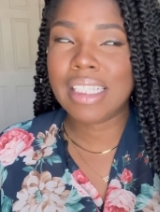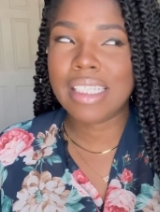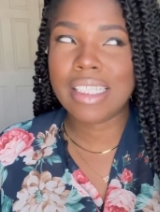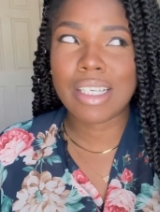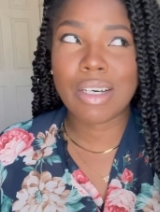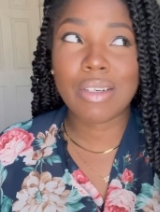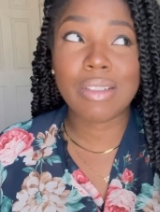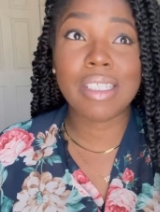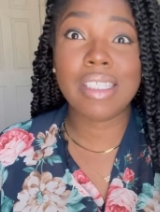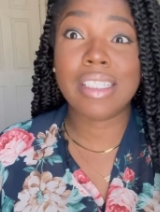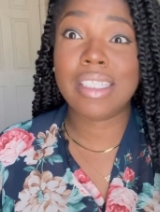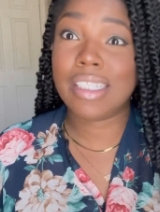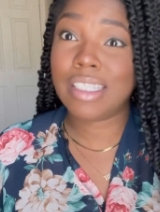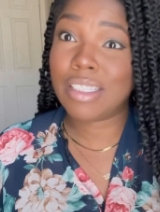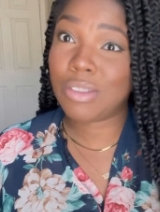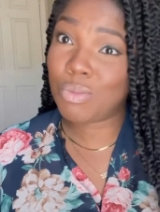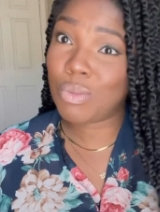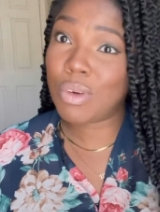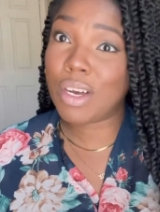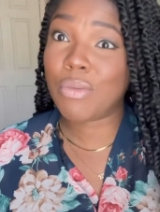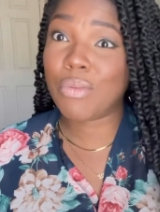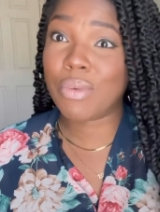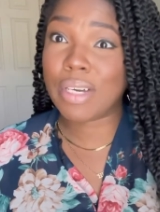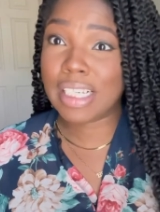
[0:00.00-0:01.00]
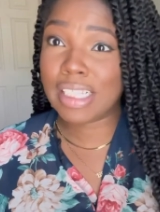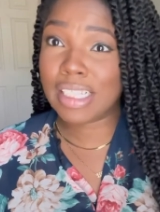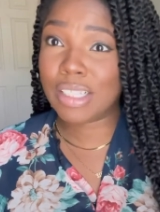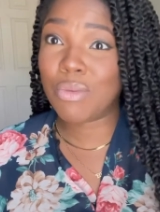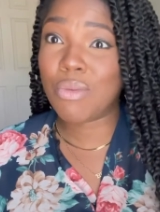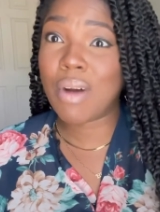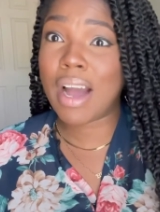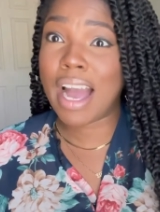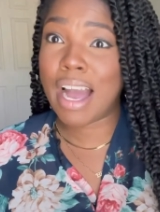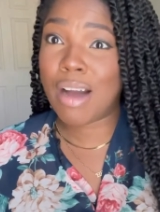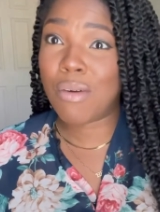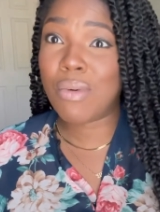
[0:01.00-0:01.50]
So this is one reason
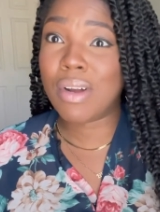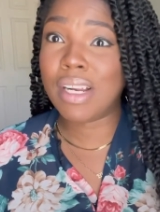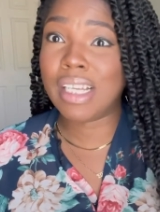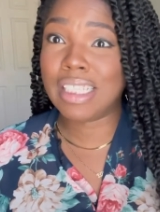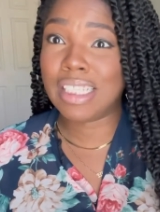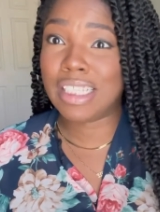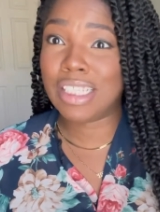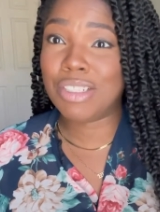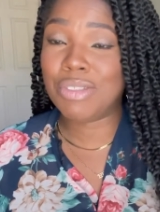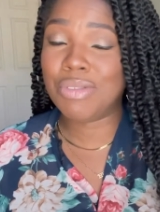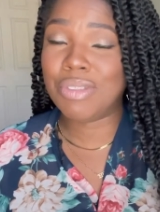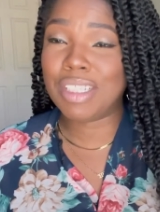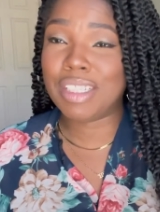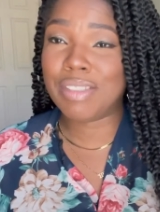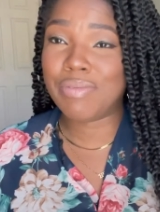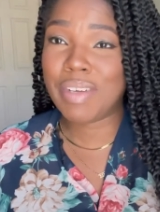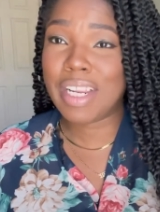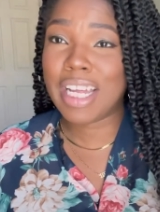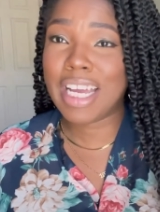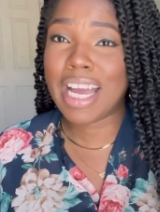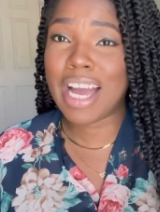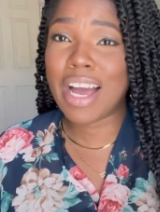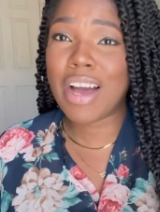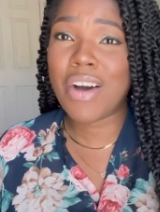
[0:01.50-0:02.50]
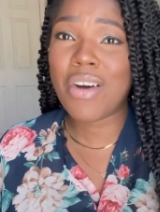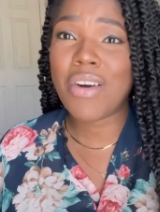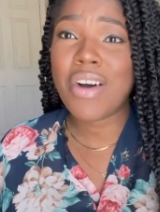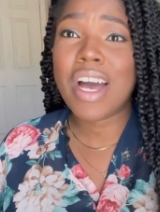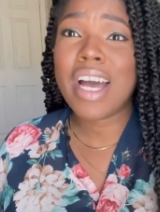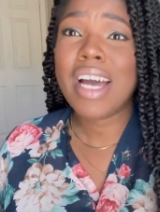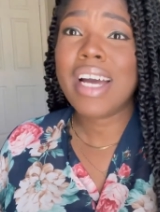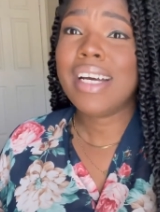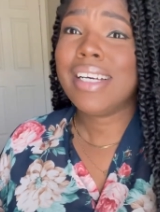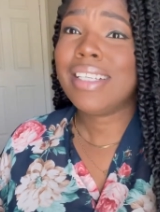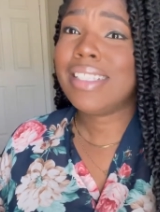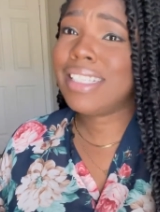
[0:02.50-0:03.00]
why I wanted to do this video
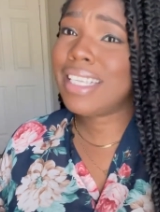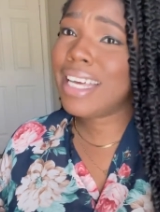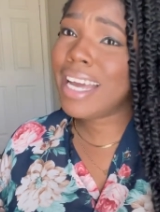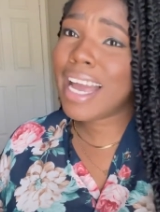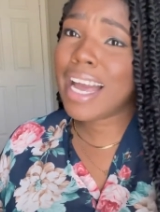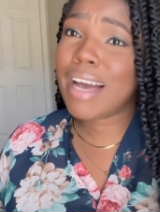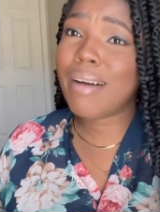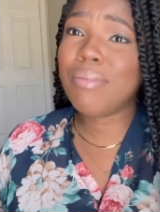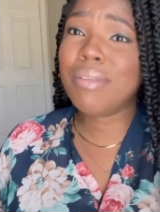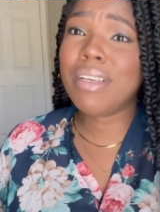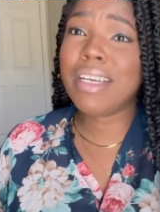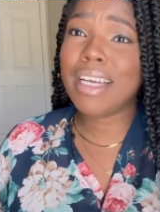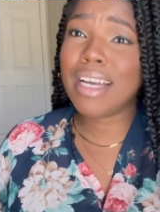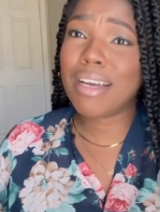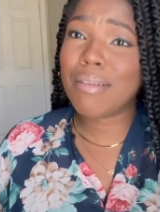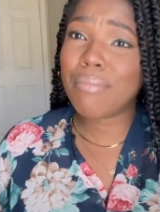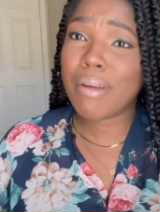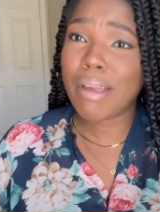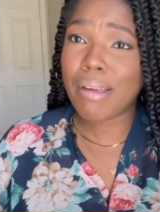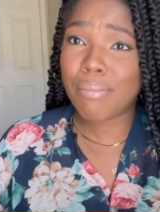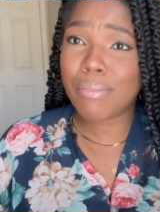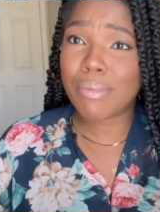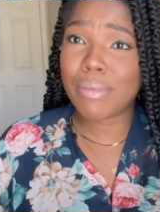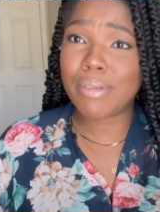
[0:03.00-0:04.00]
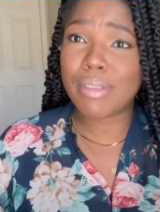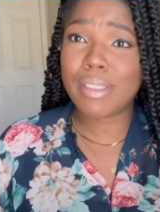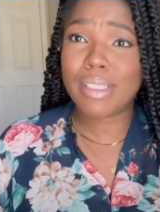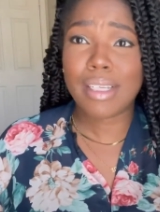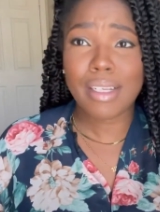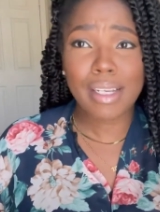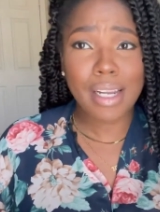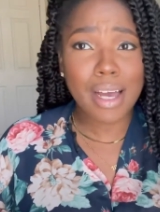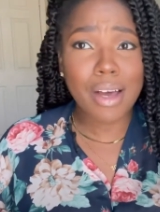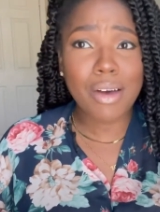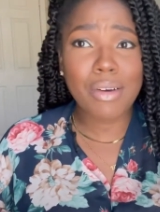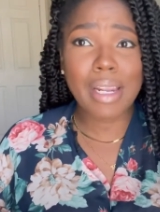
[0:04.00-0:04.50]
to help the young people to
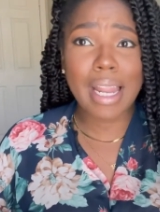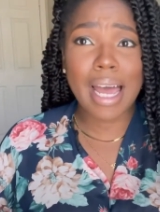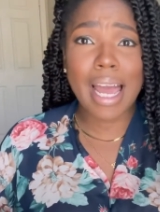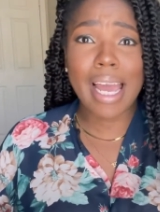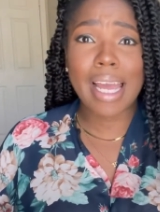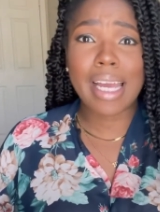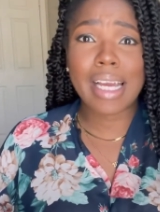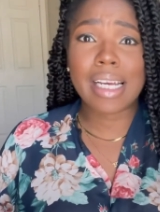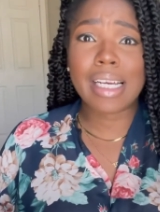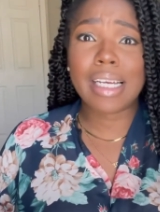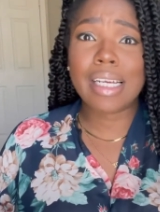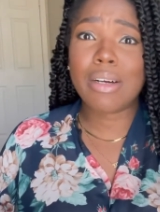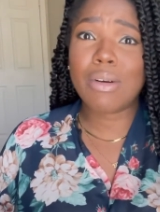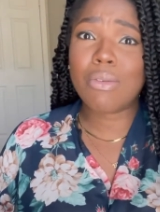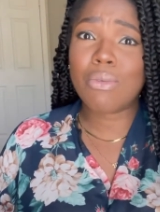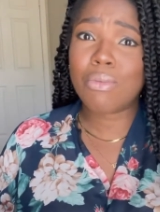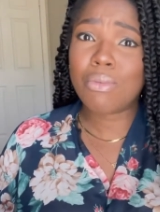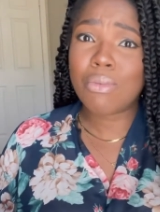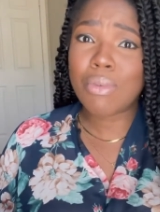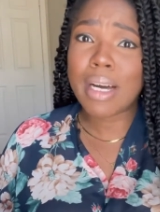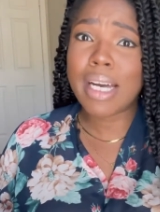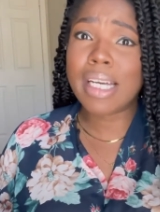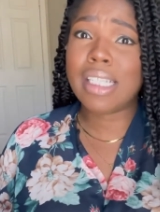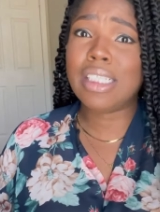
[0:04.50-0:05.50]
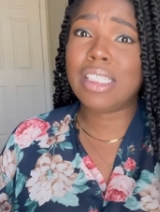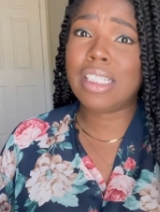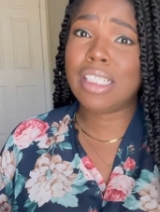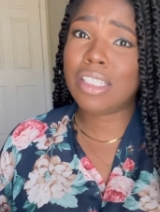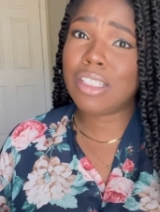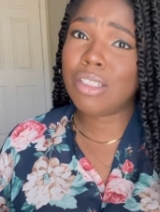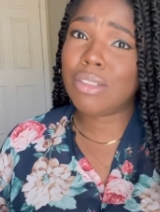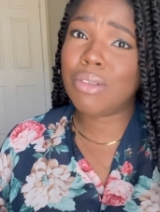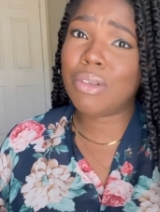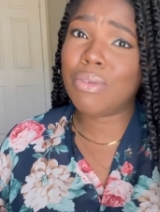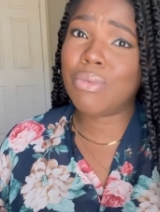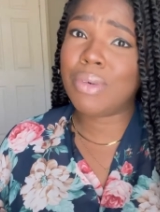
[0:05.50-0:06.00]
know like what to
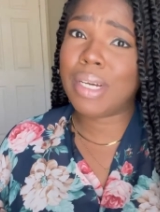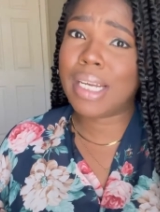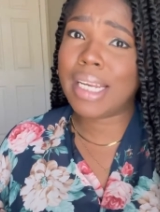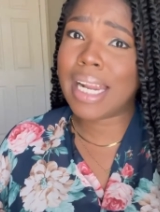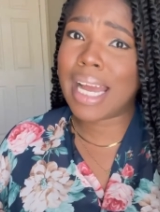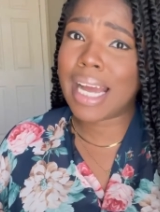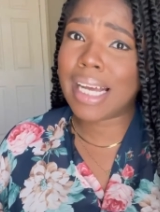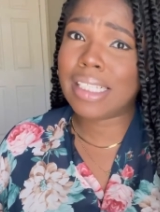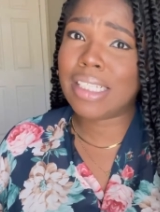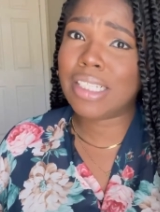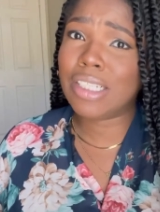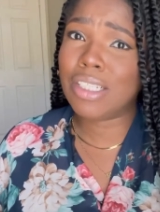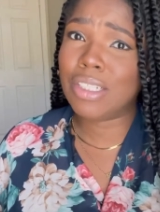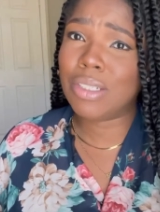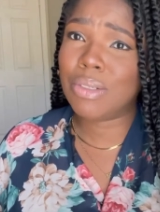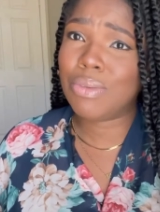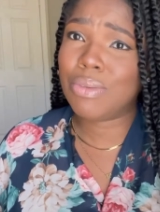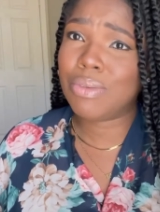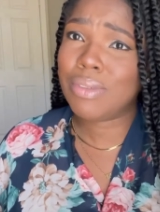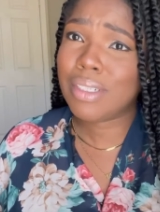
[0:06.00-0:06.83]
do and what not to do.